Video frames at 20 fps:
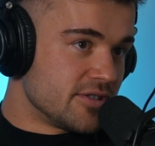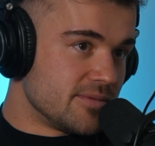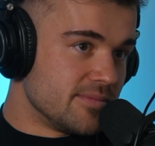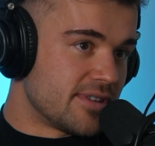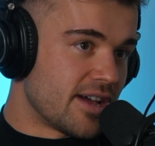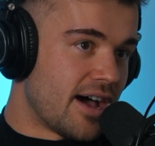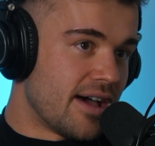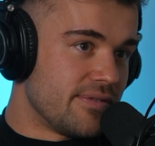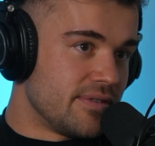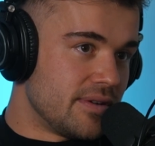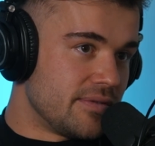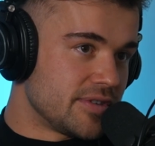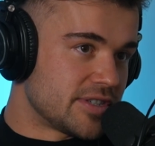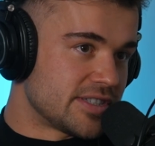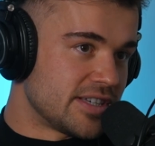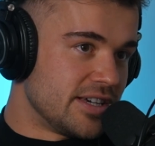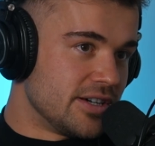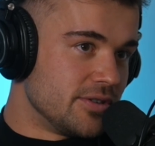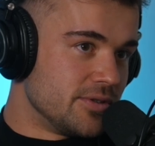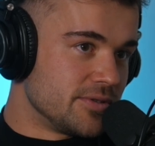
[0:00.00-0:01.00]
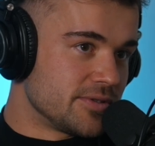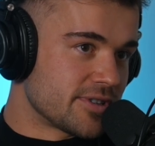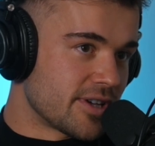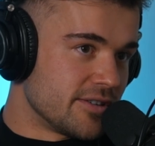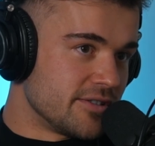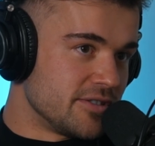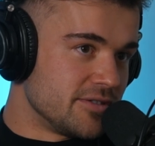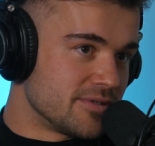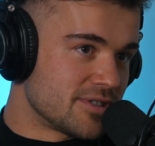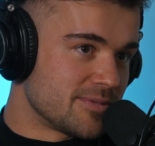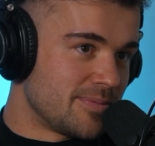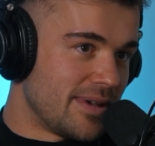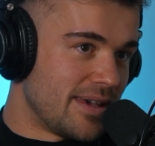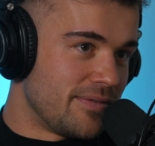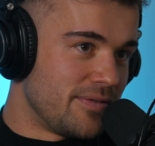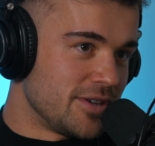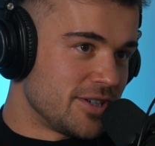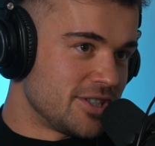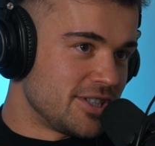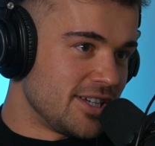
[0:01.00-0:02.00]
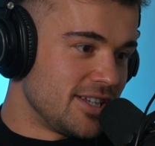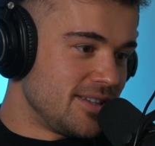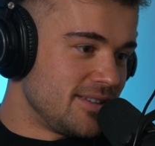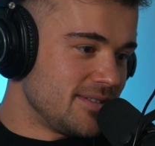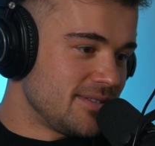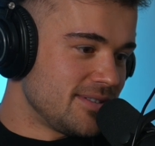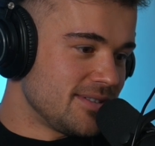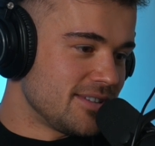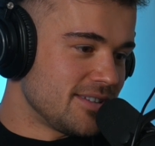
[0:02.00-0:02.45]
some diving of the seals. Go do some spearfishing.